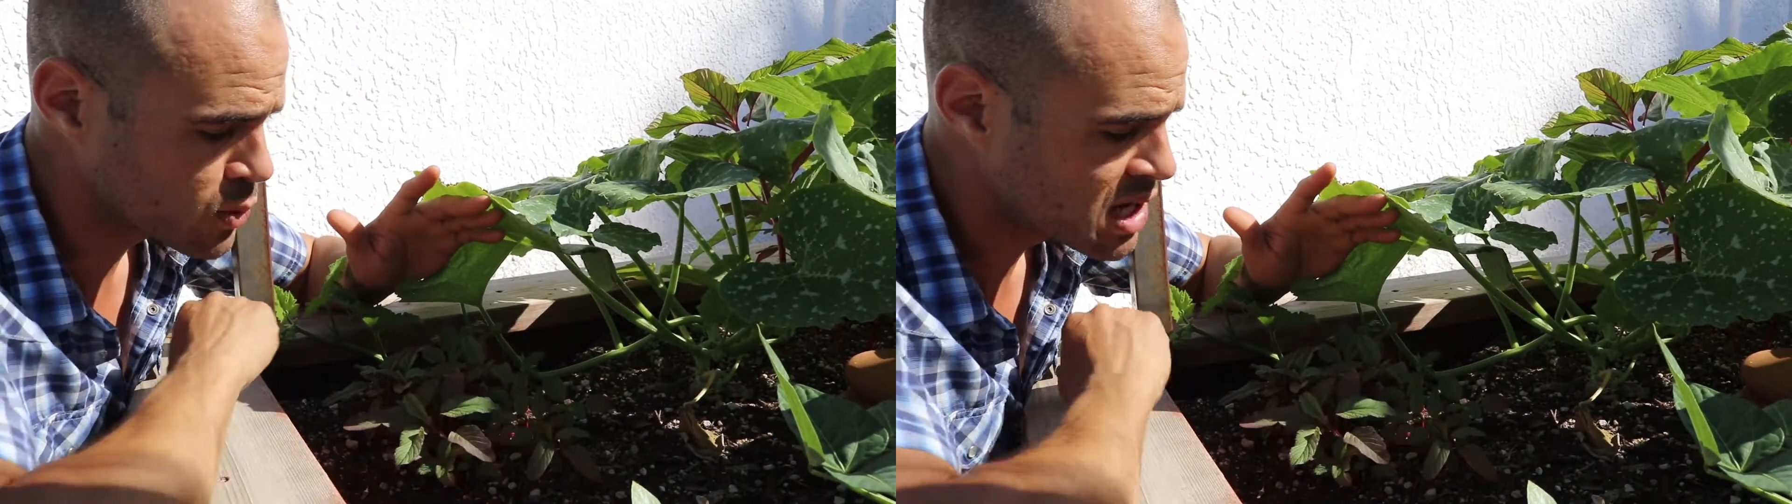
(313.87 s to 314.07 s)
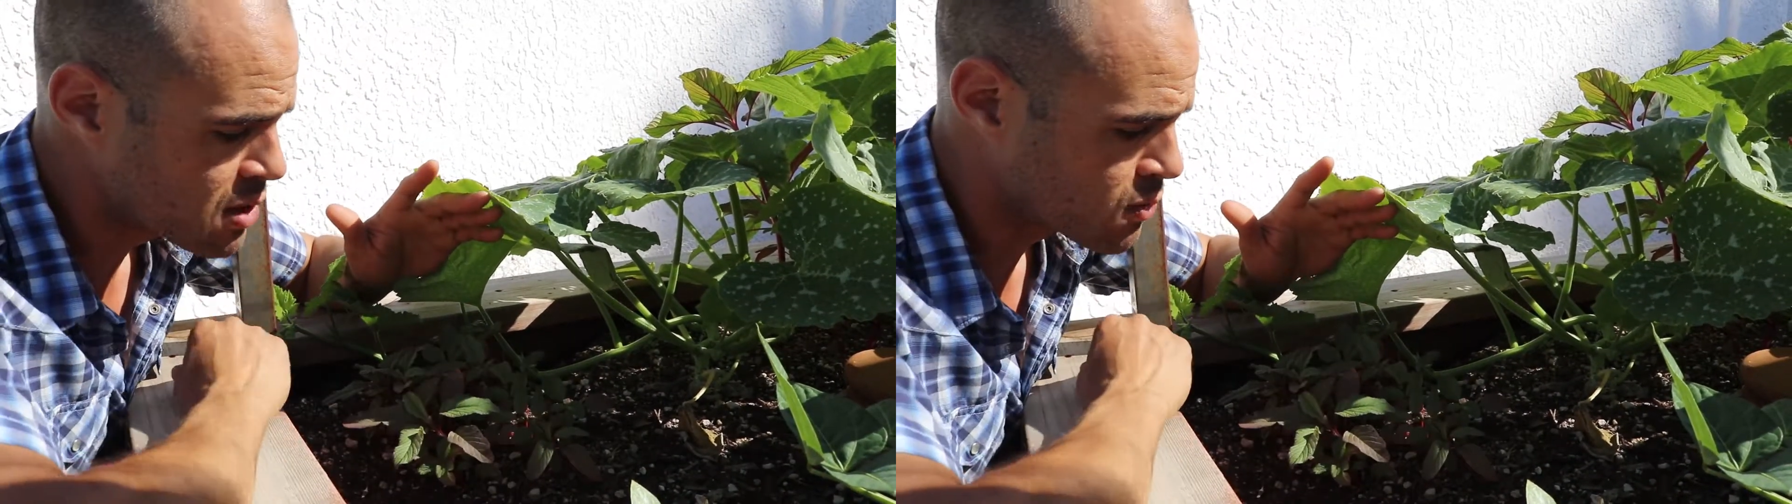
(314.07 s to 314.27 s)

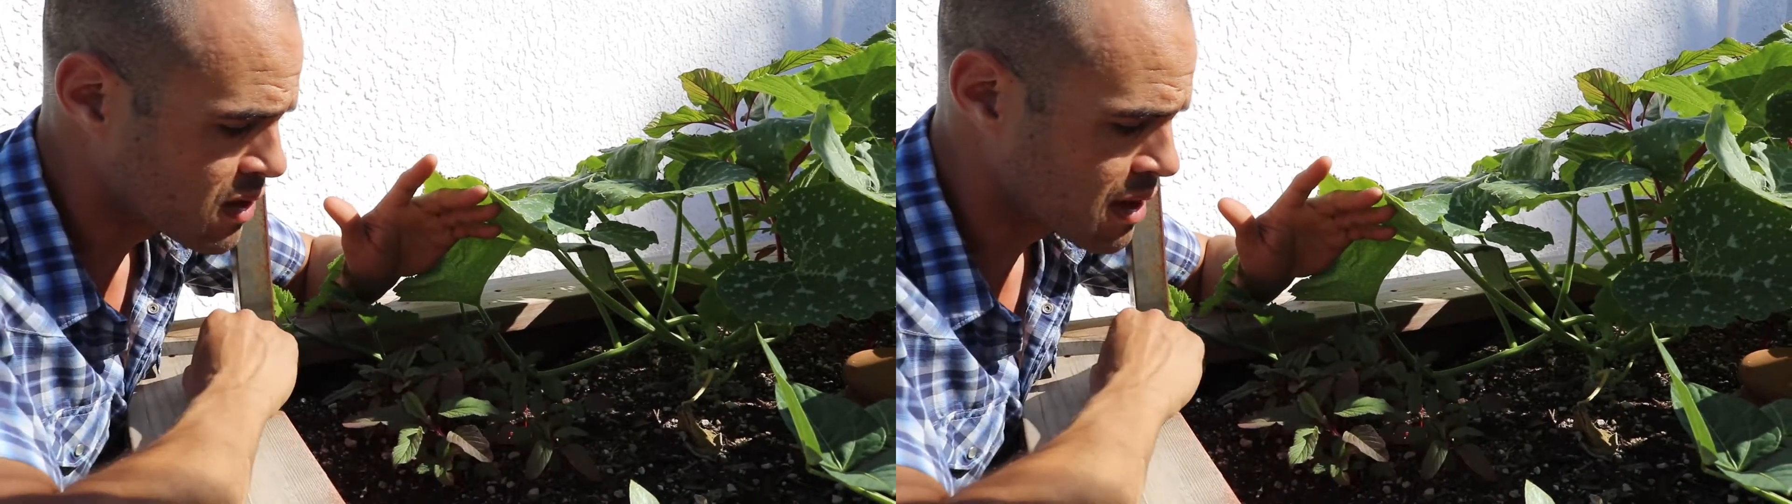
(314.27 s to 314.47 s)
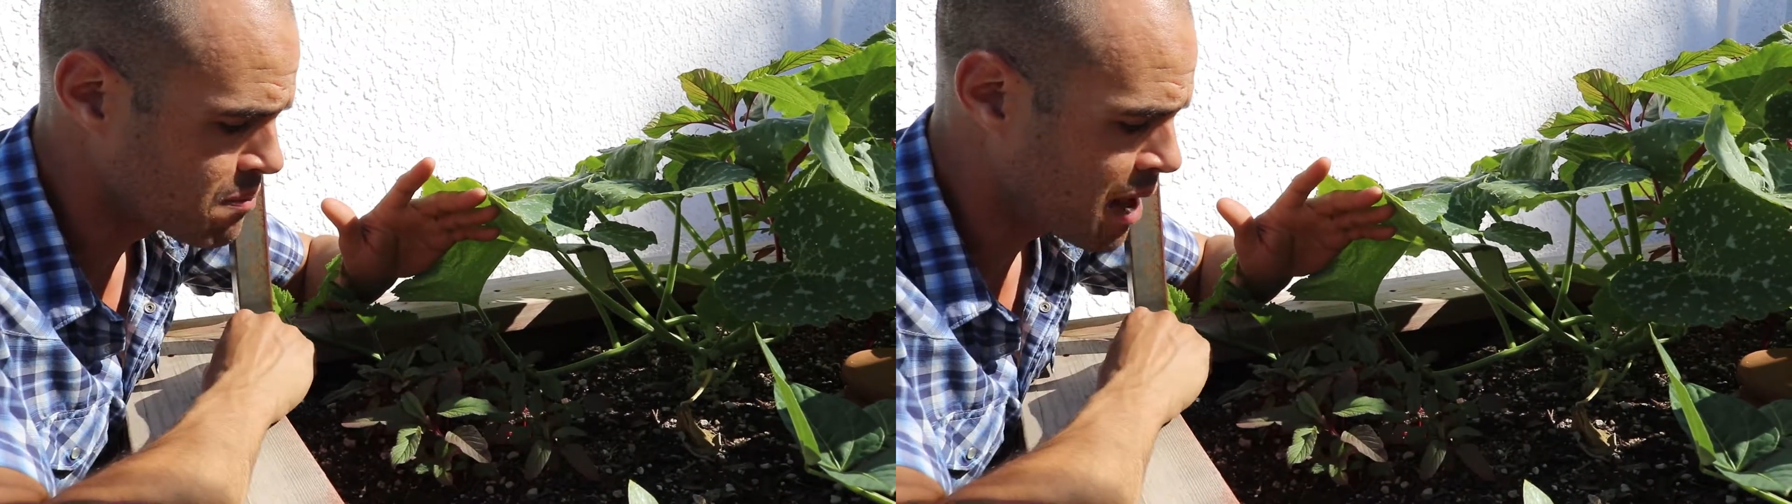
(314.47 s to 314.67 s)
I
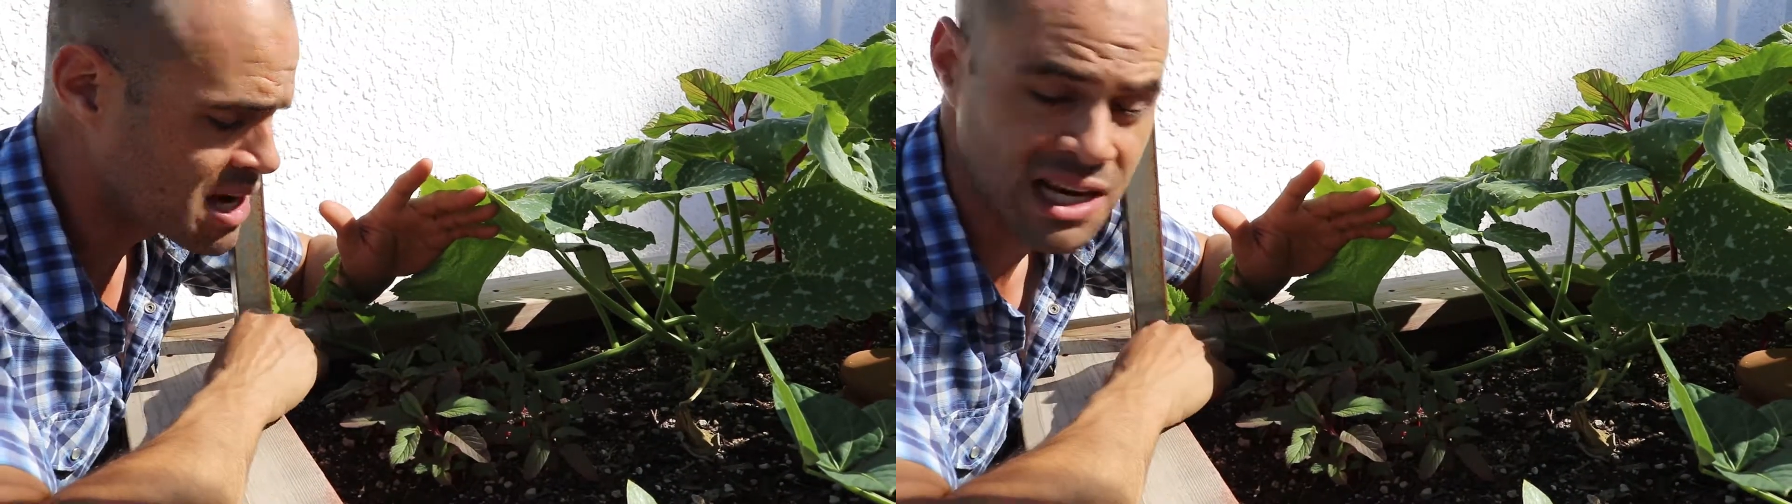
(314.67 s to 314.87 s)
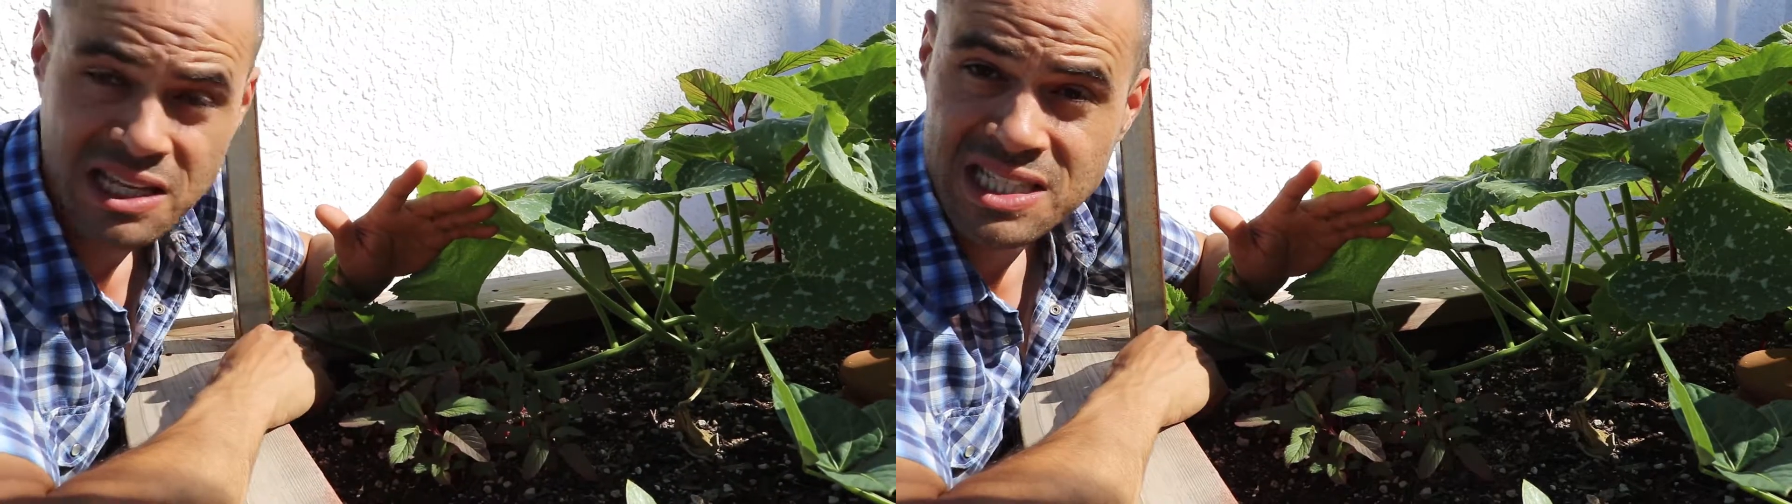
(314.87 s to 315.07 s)

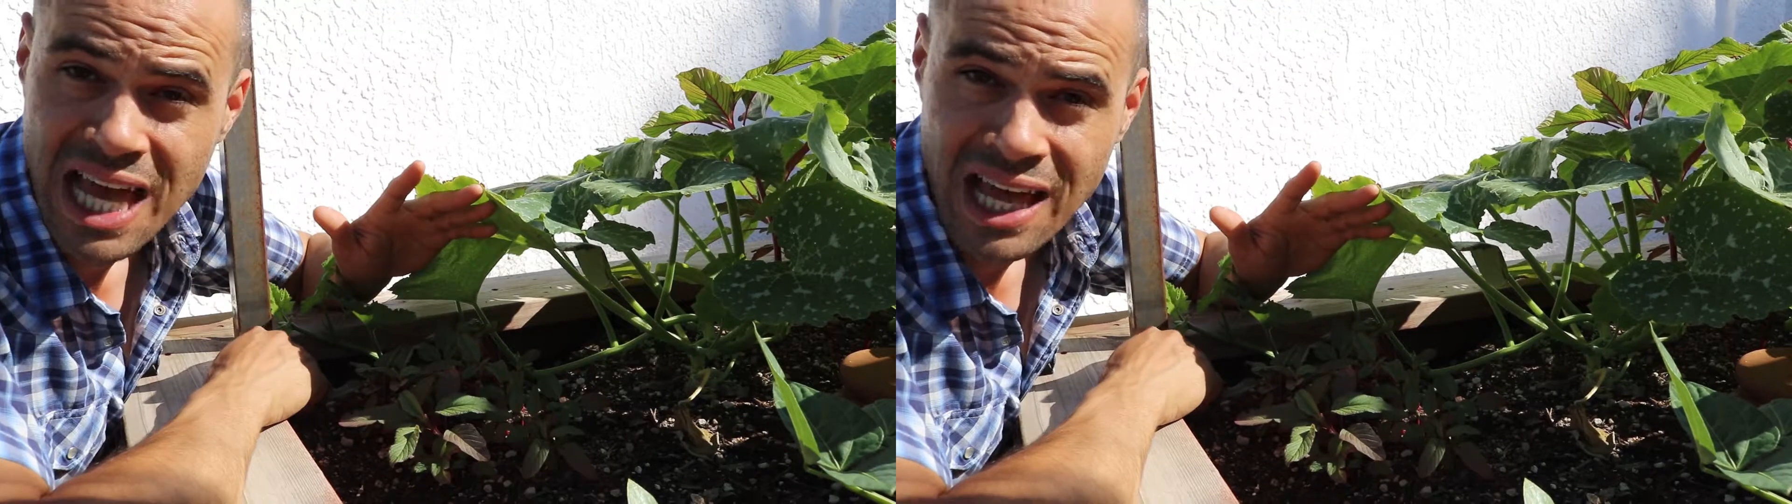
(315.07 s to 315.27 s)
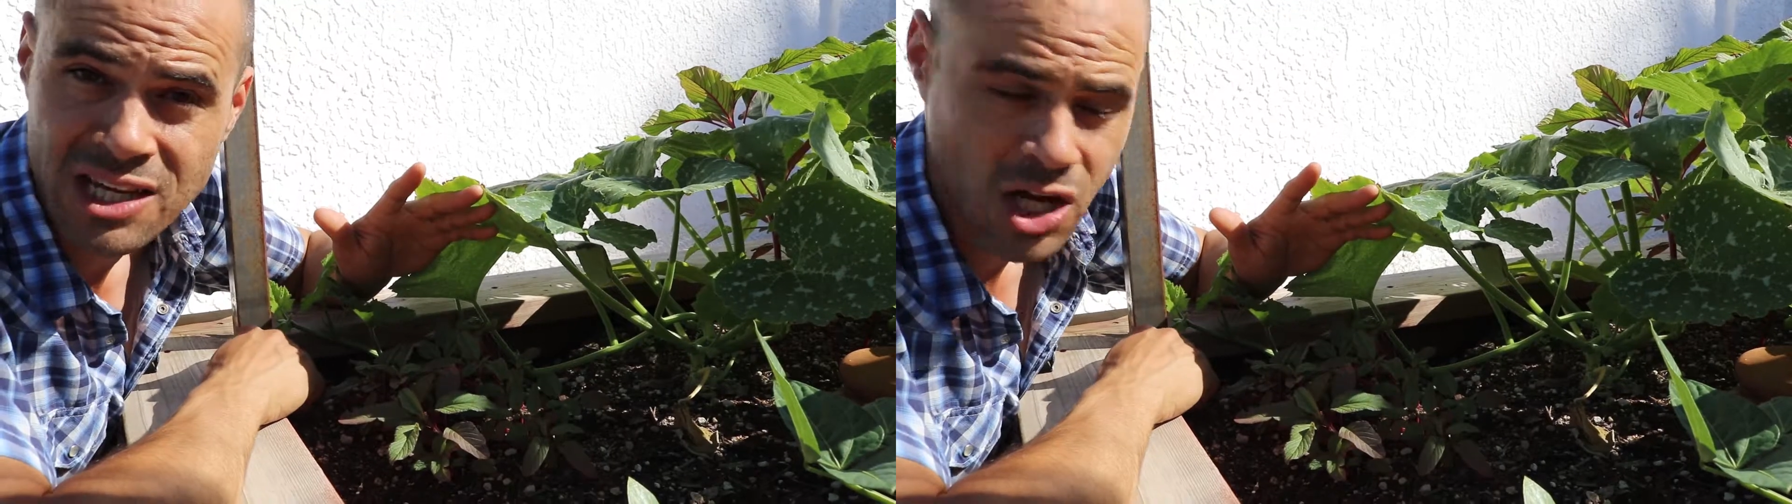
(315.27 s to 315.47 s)
didn't
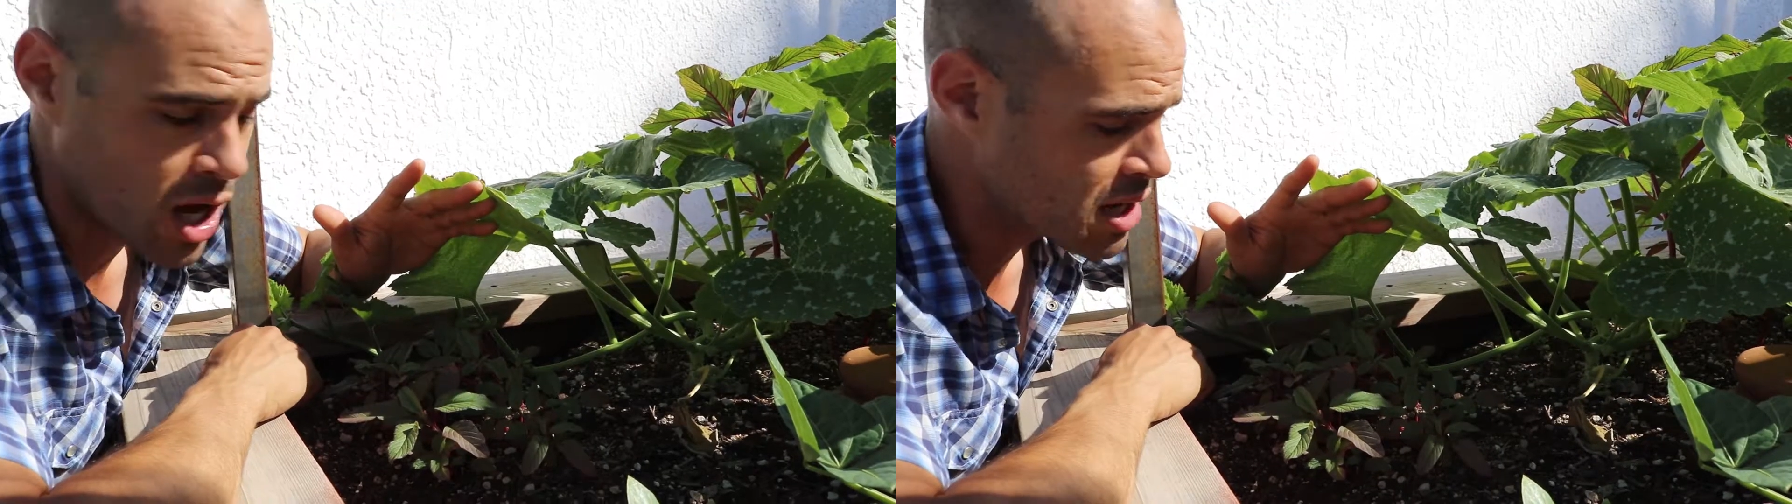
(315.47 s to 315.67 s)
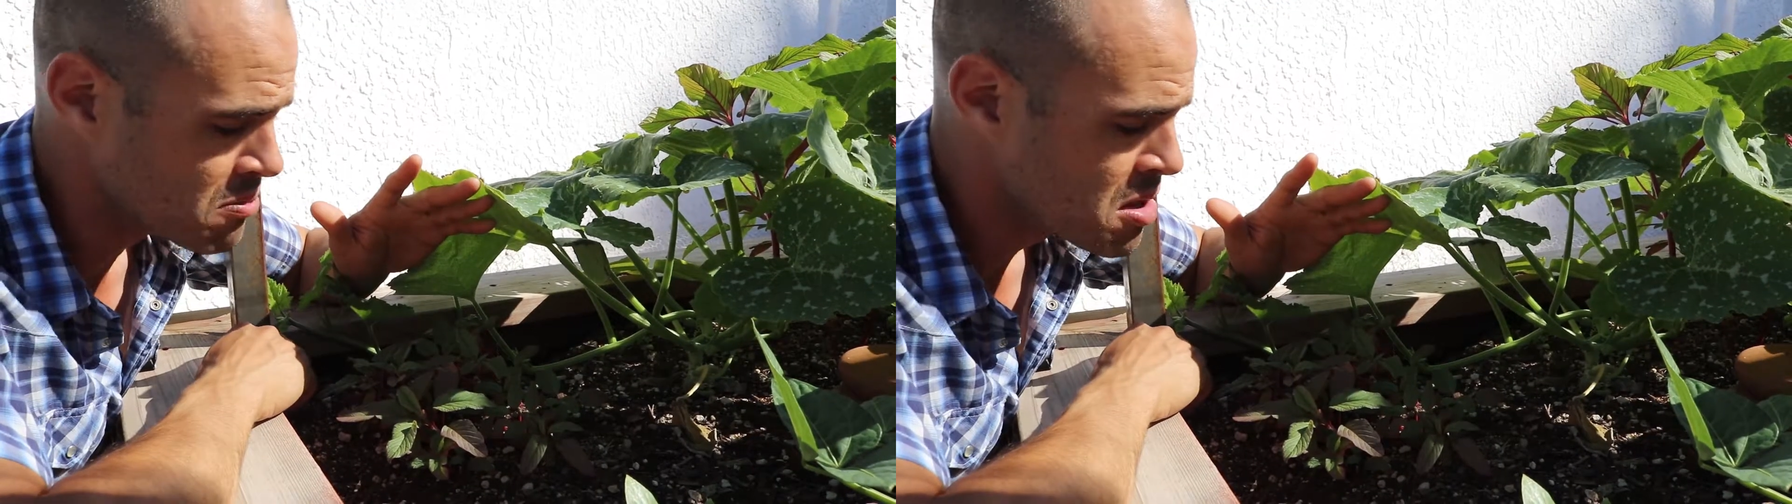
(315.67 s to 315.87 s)
intend
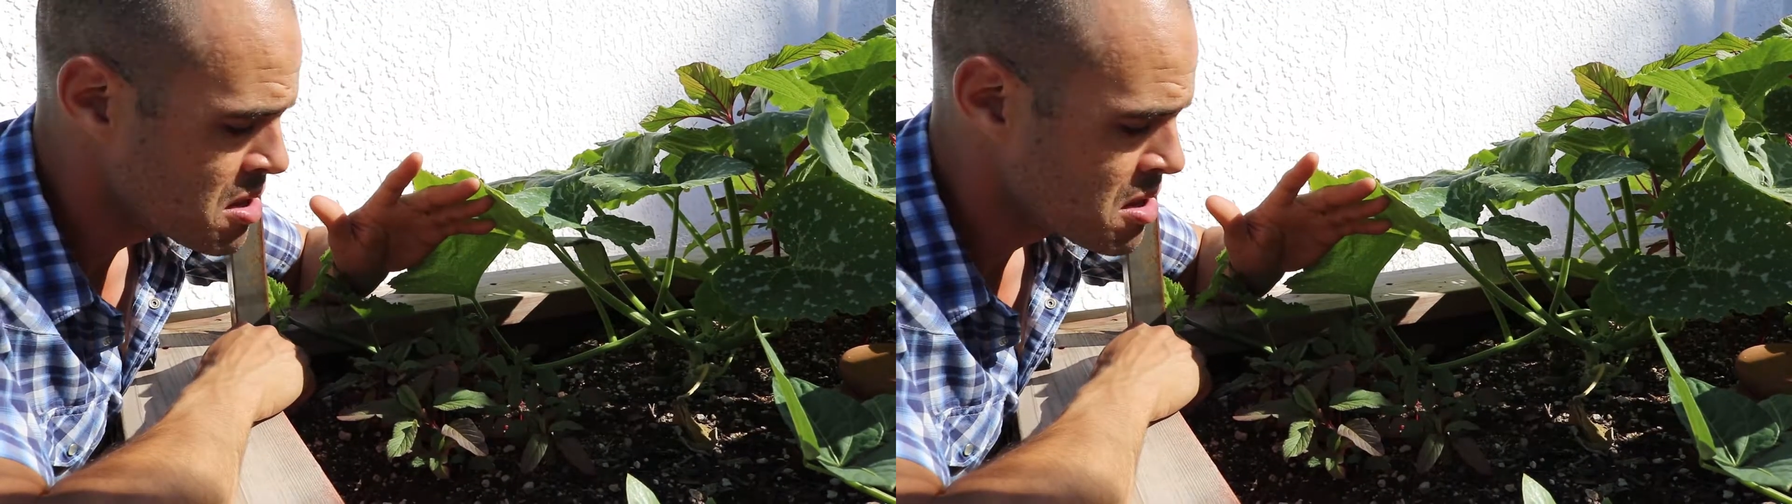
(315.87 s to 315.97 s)
on